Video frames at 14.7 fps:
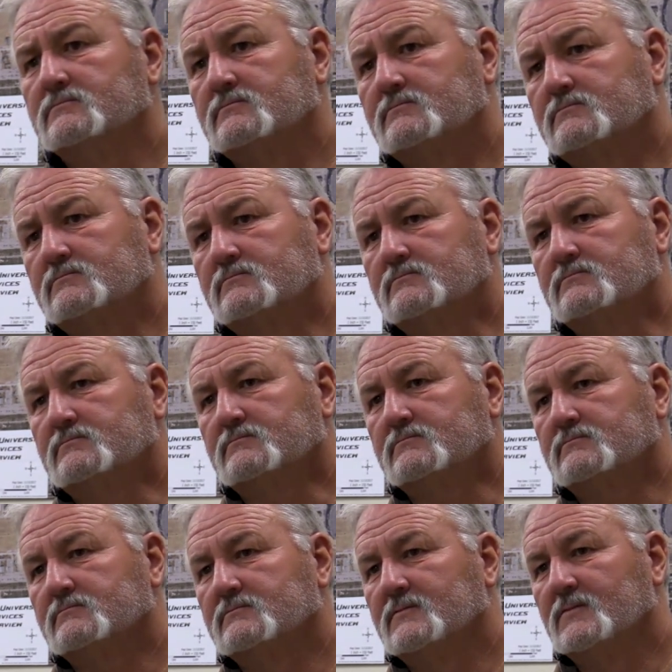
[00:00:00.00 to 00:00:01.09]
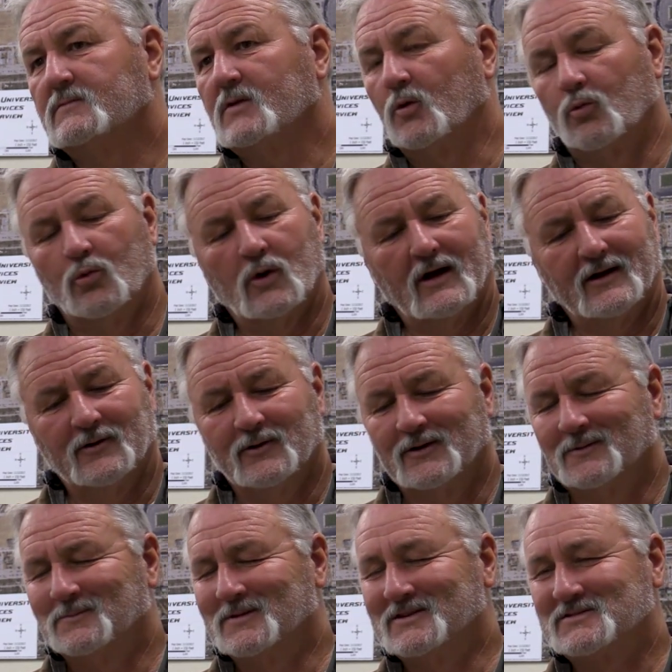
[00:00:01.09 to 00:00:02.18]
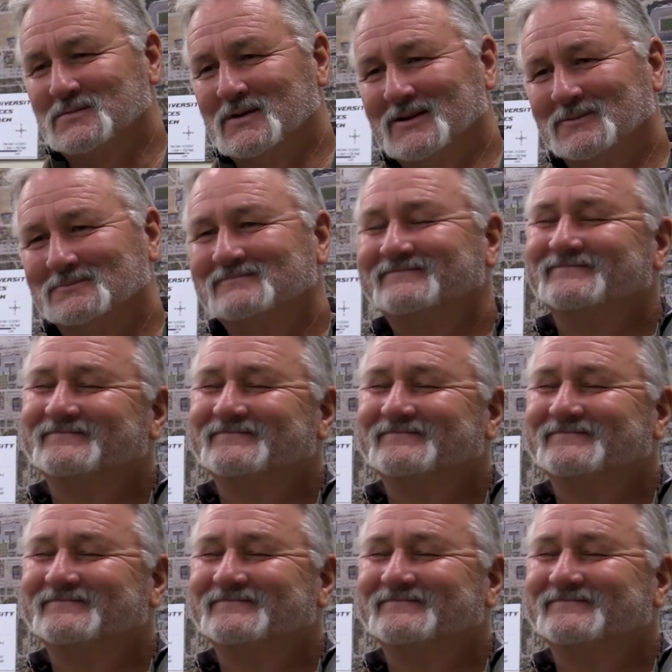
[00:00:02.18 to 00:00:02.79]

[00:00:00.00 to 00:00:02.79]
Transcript: 66, right? Right on it, yes, ma'am.